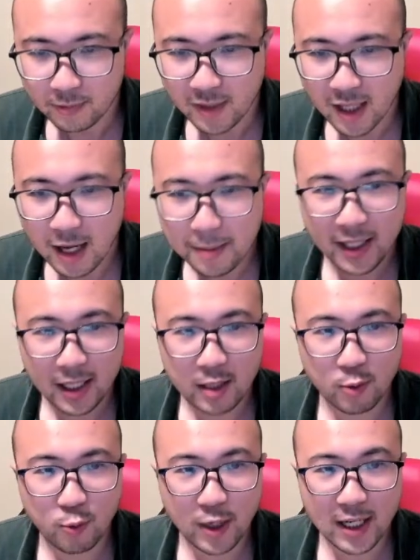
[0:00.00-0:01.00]
I mean, it
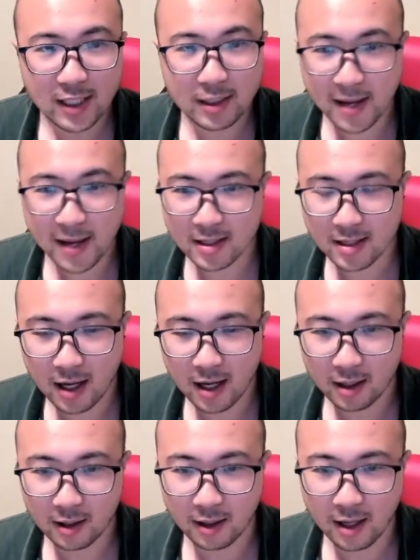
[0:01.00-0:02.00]
really depends
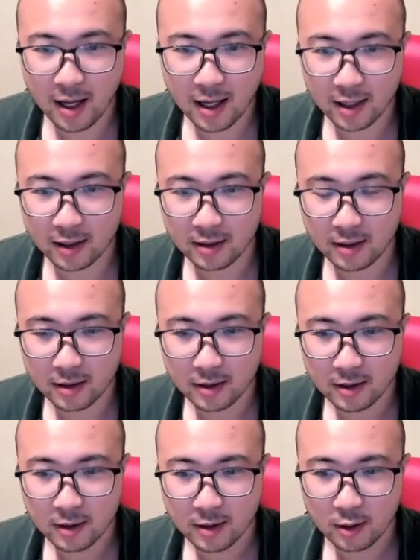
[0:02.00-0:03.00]
on like
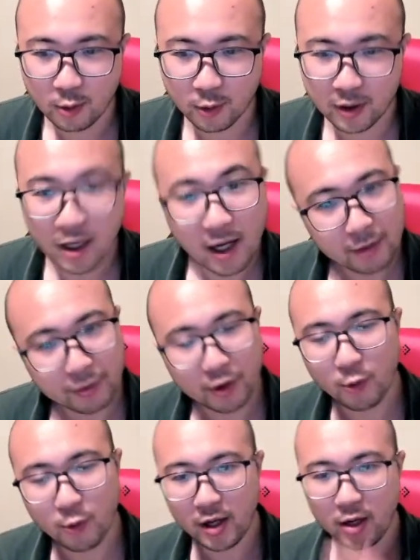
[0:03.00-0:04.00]
what kind of
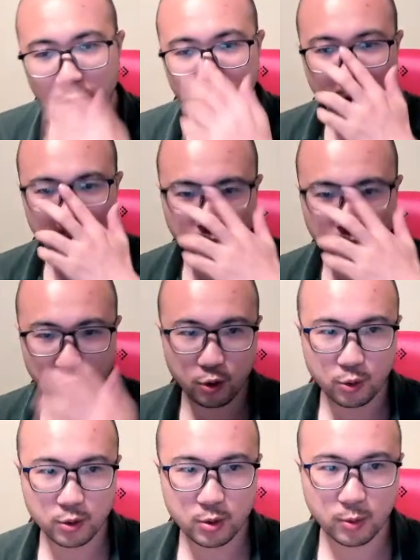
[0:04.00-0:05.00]
career you want to
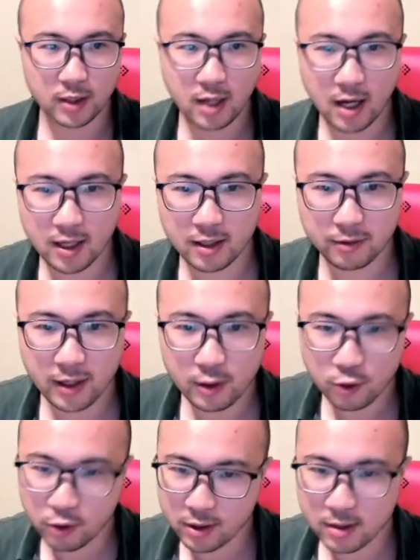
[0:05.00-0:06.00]
choose, what kind of
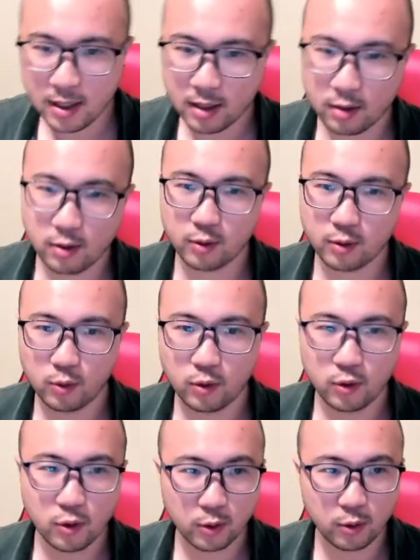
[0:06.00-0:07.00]
interest that
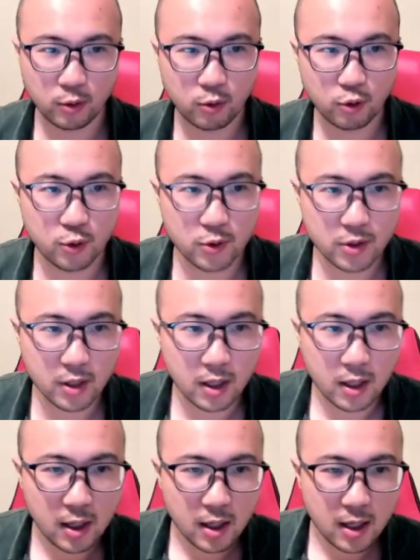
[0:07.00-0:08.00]
you're going to choose,
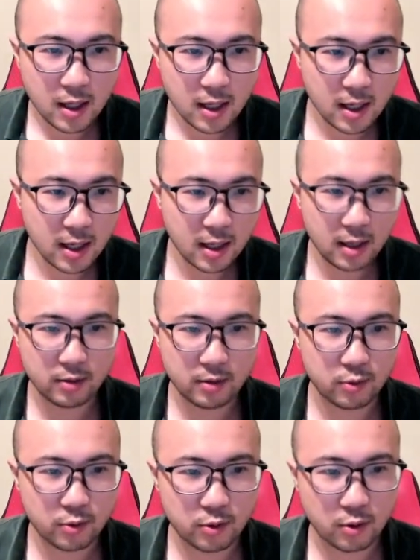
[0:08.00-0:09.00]

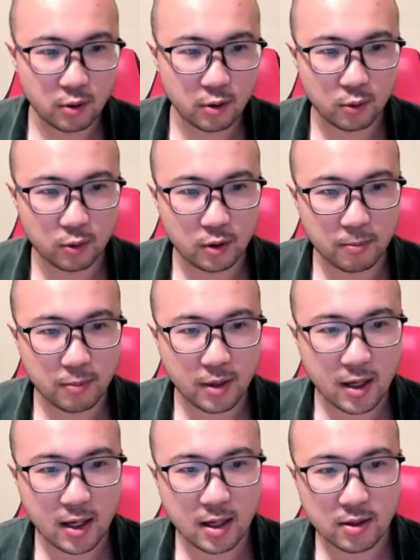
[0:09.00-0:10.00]
and so it
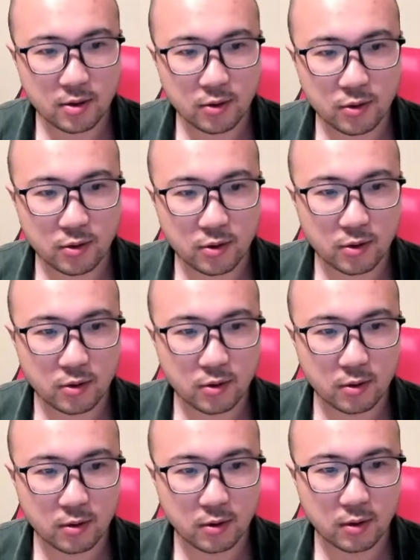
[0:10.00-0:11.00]
depends
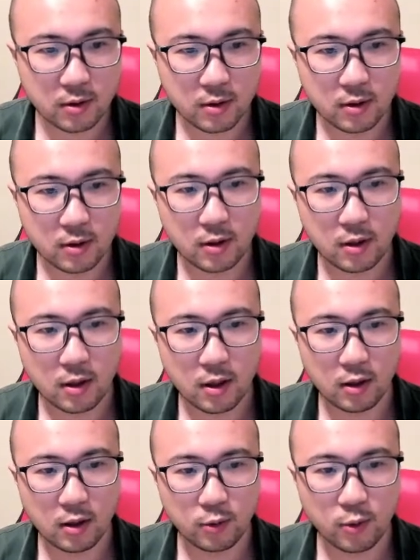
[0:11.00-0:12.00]

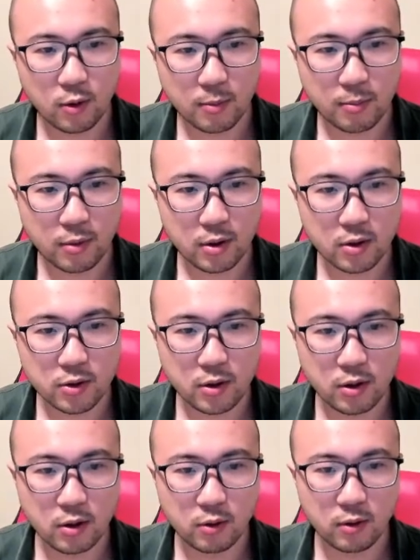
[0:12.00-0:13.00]
on your
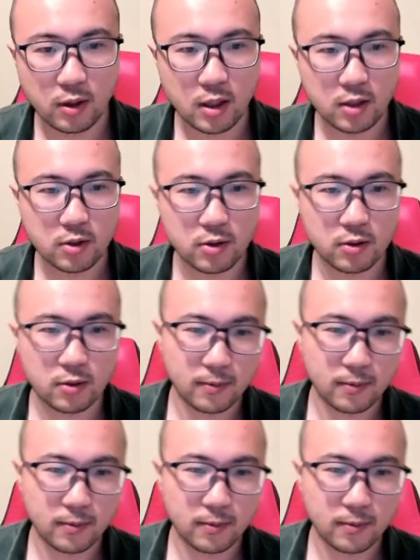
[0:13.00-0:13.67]
personal needs.